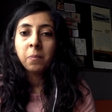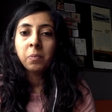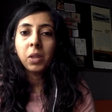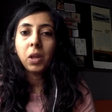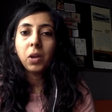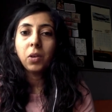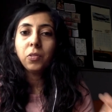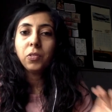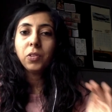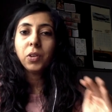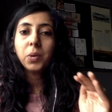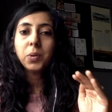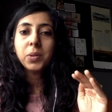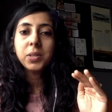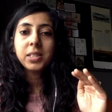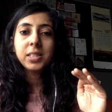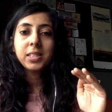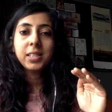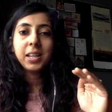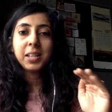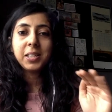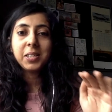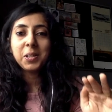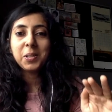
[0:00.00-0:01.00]
Now, if you
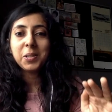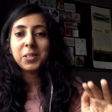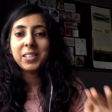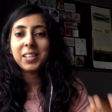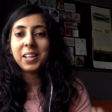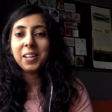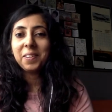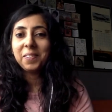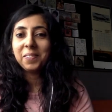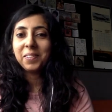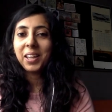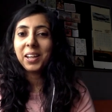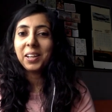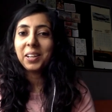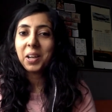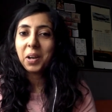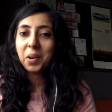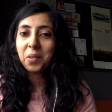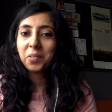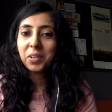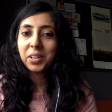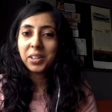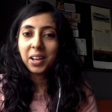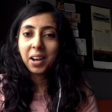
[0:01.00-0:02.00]
set yourself that
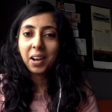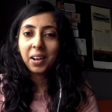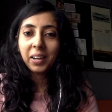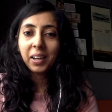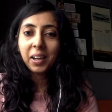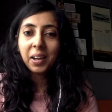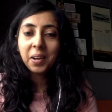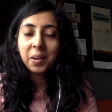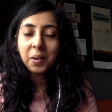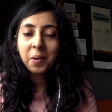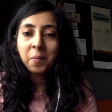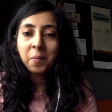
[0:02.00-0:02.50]
kind of a target,